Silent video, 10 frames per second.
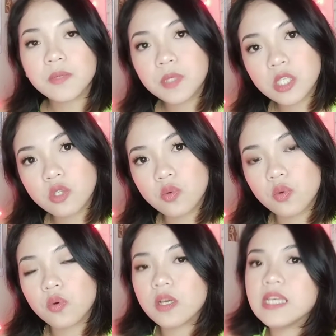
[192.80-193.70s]
Number
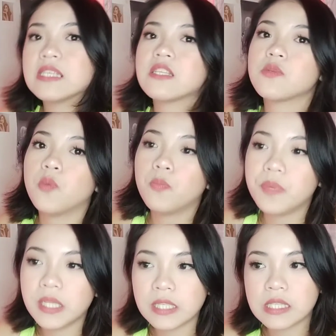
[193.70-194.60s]
two is its
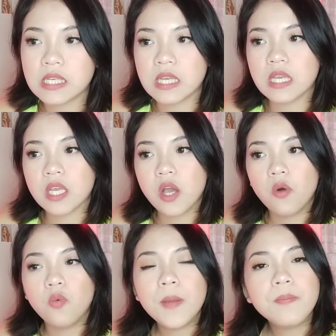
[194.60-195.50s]
mobility.
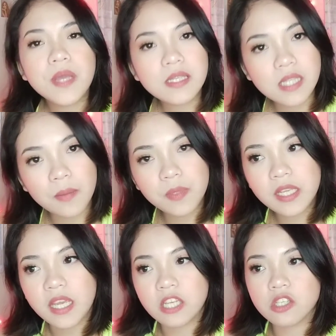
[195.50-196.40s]
Web-based
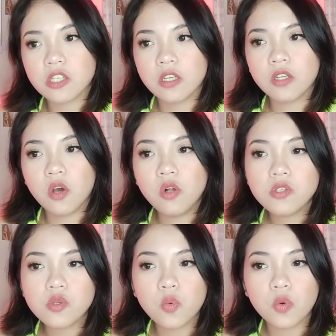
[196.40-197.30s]
application
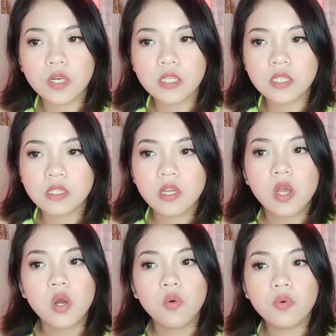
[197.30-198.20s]
also works
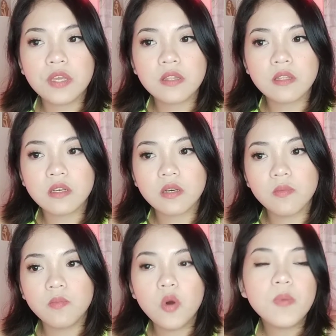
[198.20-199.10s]
with
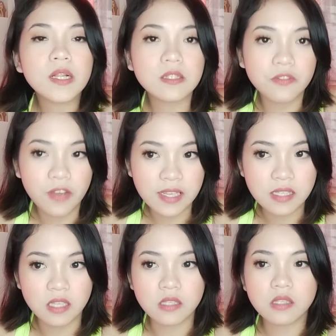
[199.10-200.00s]
mobile
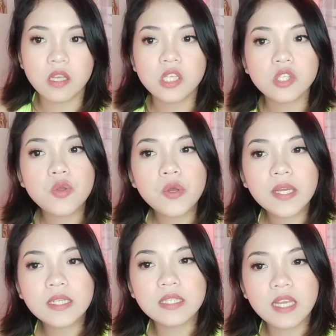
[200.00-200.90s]
devices, so you
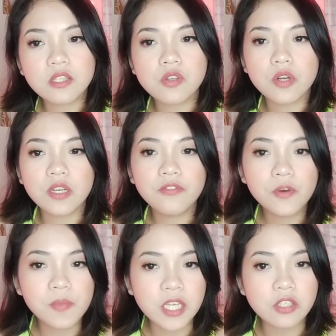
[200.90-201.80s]
can get to your
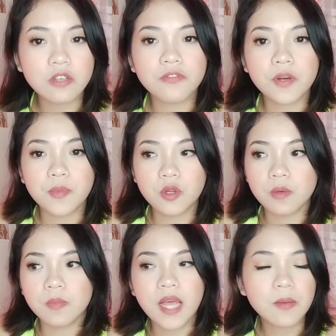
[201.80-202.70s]
information from
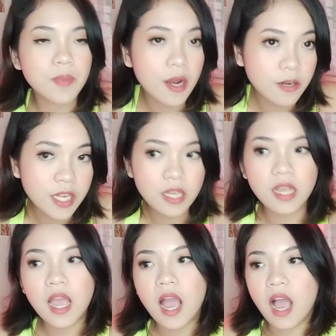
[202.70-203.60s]
your BlackBerry,
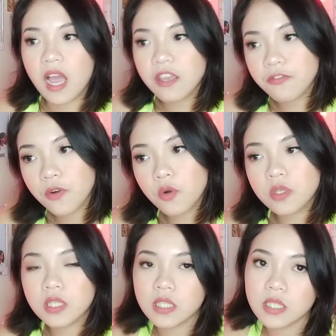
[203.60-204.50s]

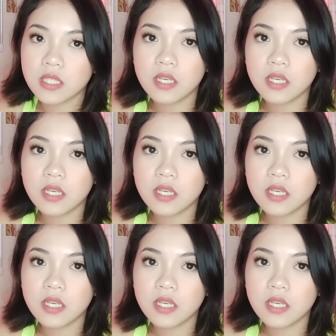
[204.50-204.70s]
iPhone,